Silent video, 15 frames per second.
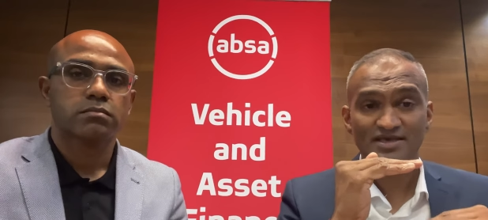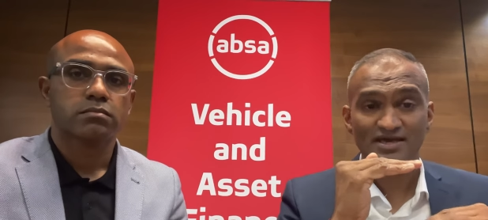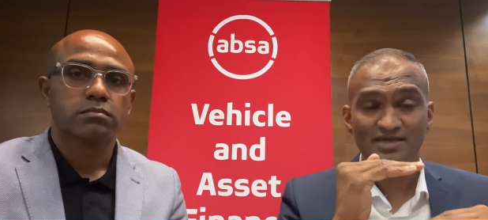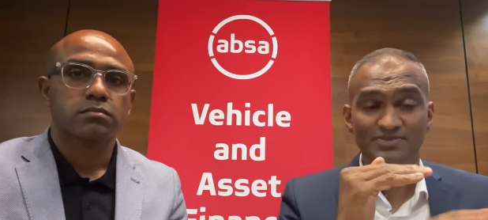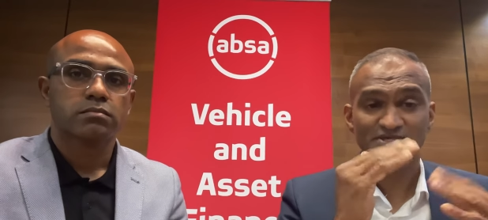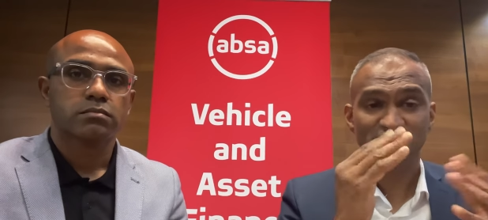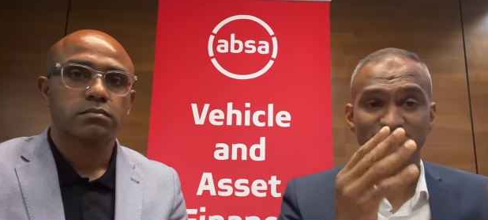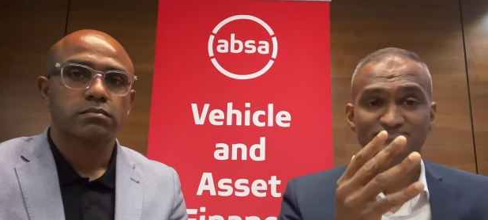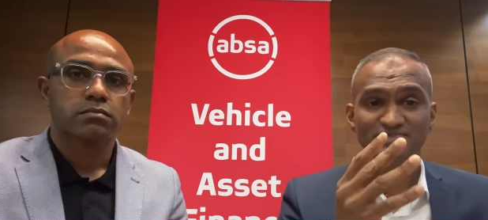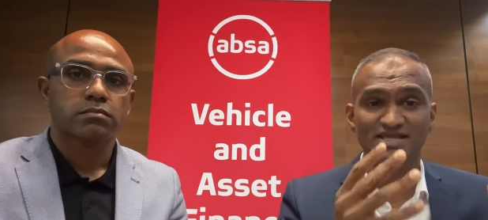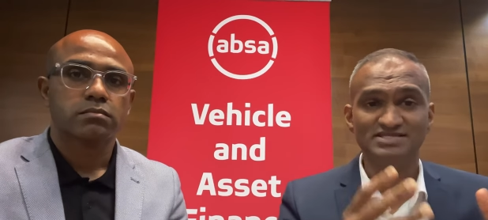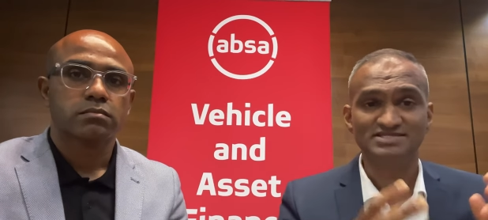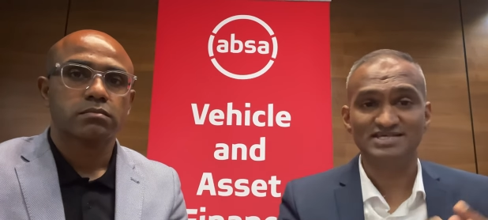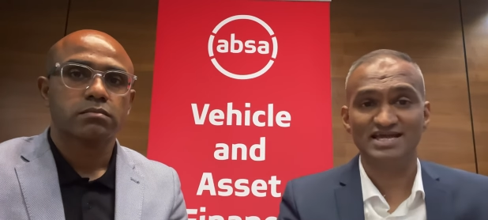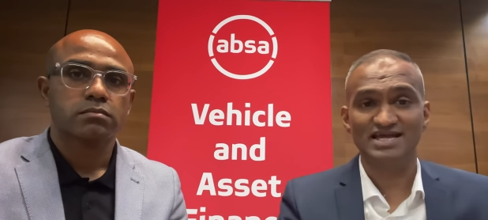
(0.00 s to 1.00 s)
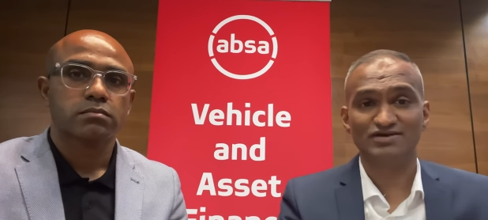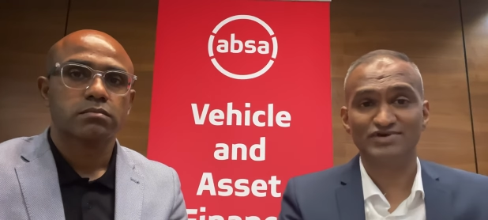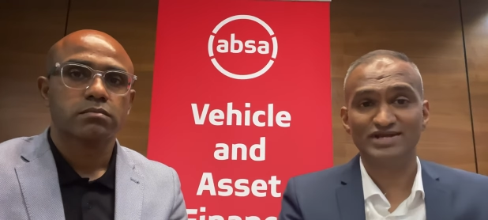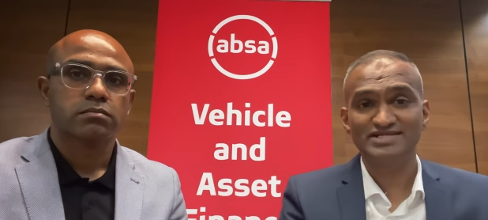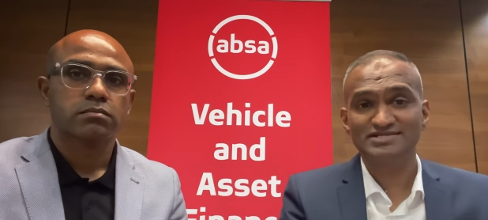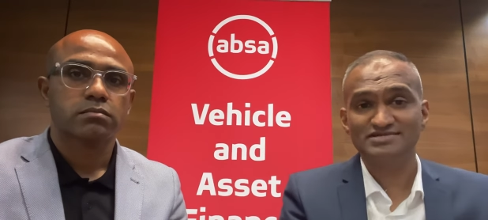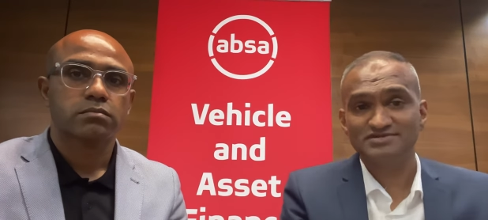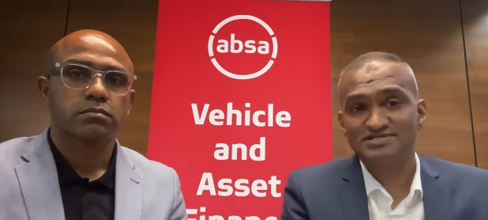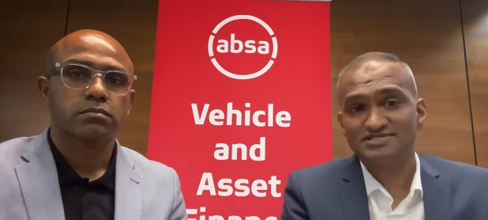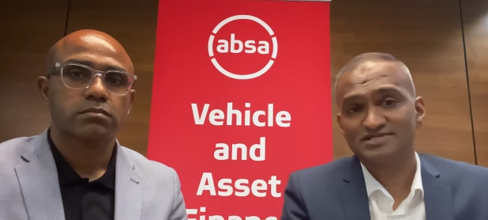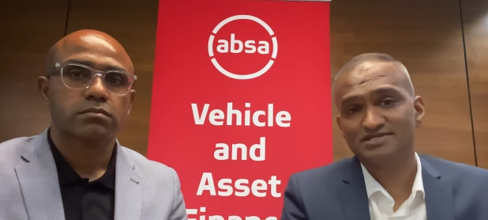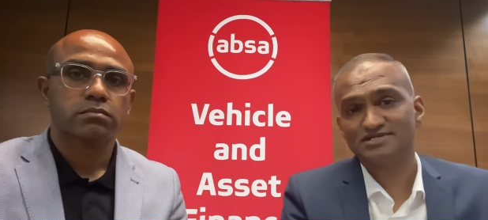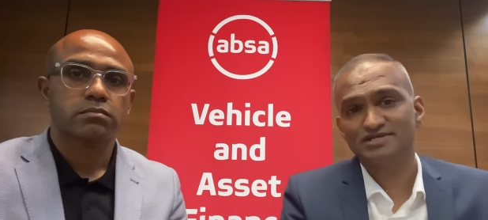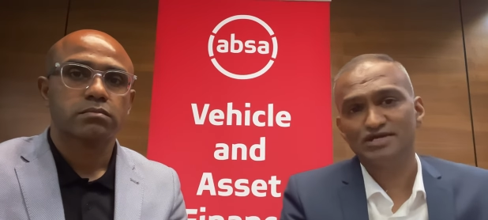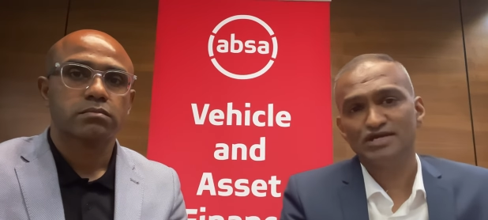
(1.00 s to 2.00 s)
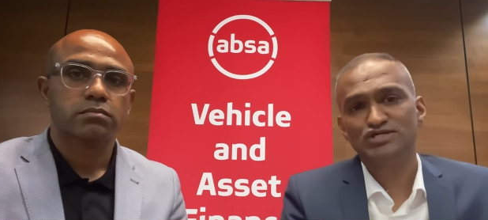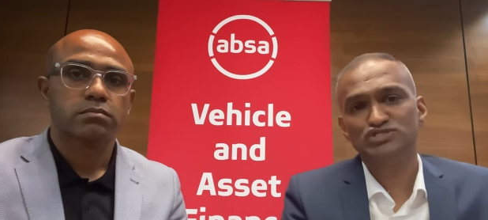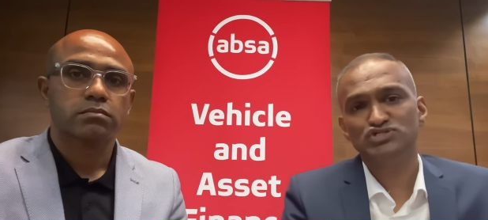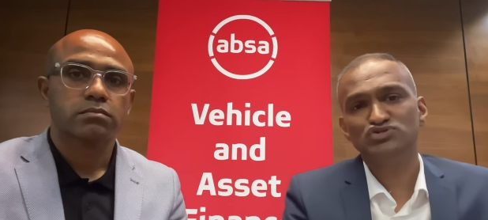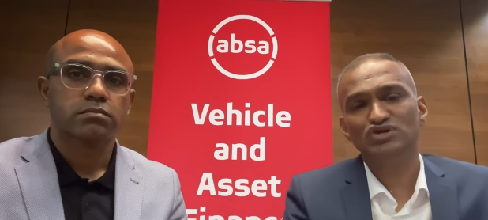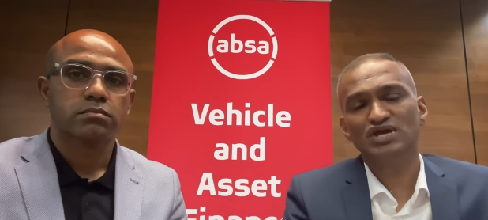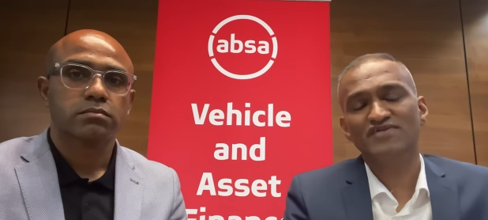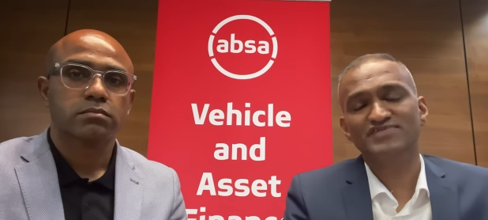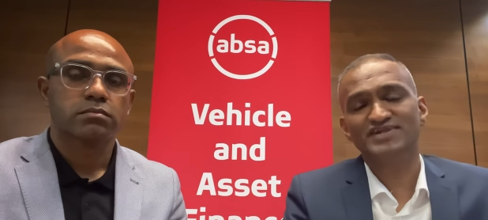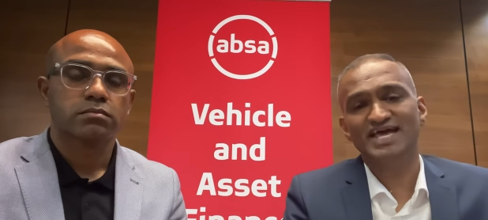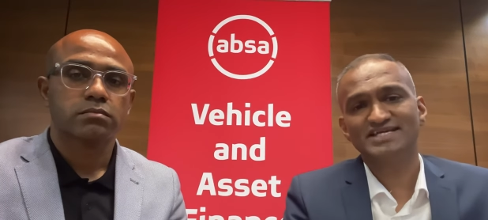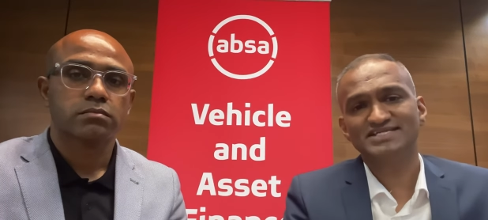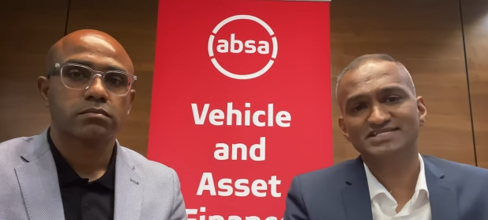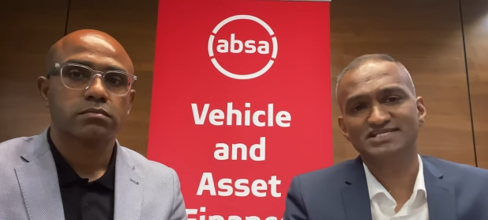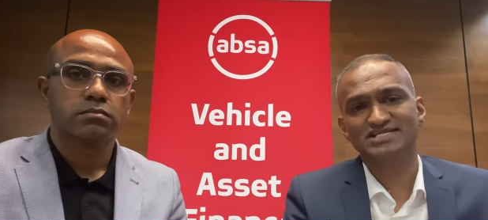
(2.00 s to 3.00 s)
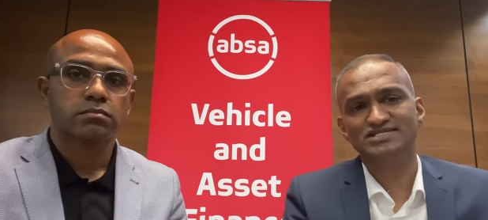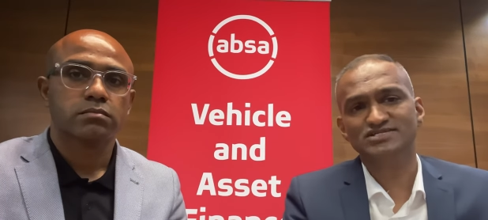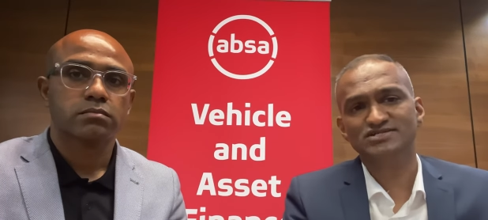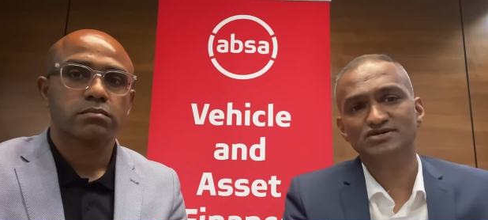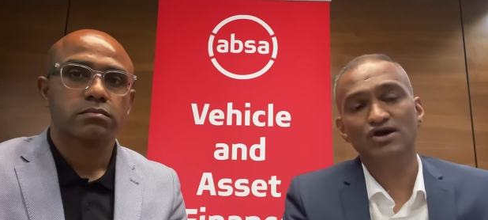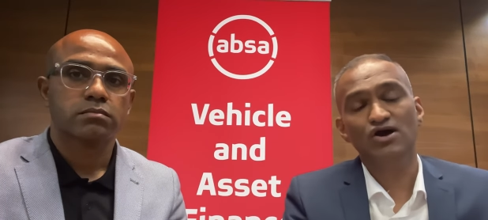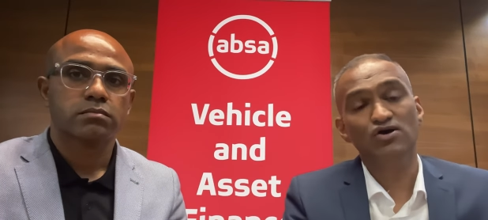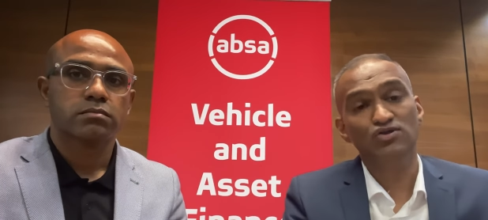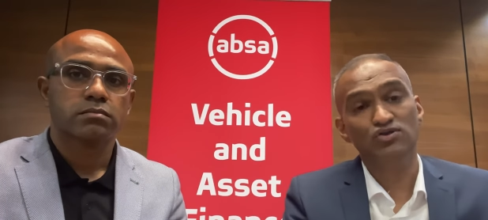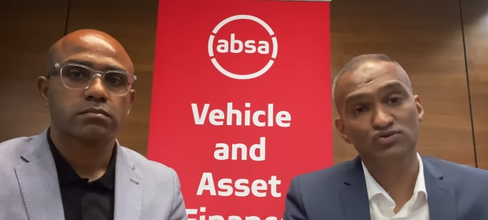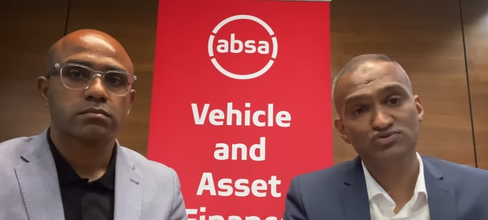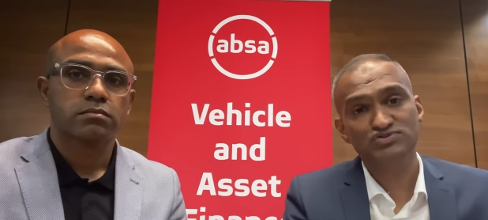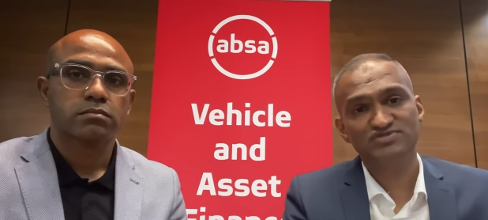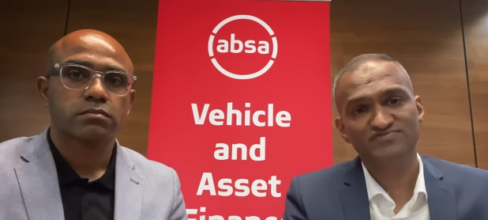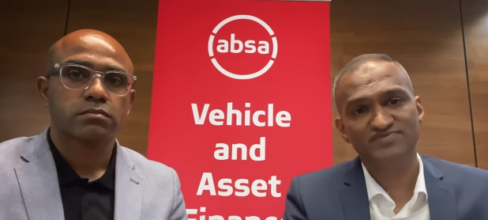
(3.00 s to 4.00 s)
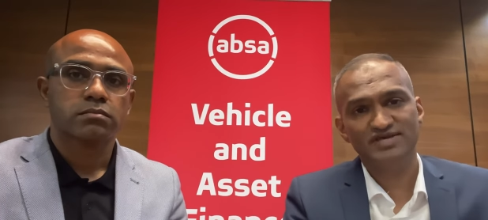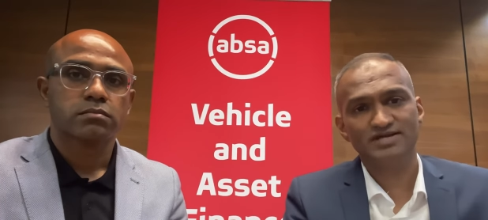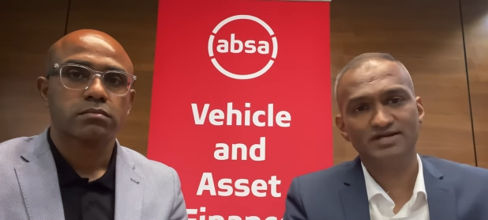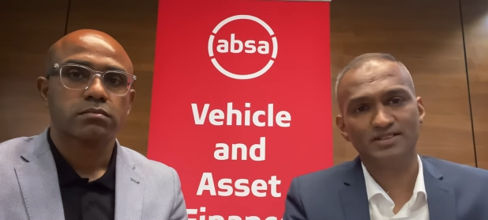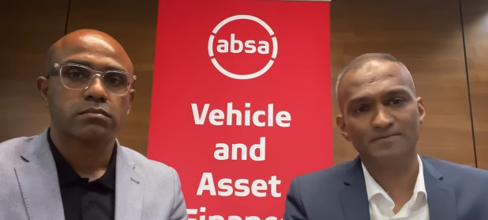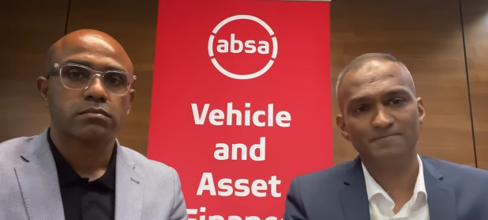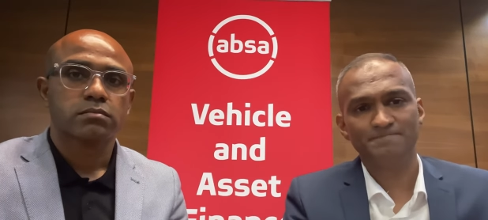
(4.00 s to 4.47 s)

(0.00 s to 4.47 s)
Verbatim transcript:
Speaker 1: This means a greater risk should you have an accident or lose the vehicle.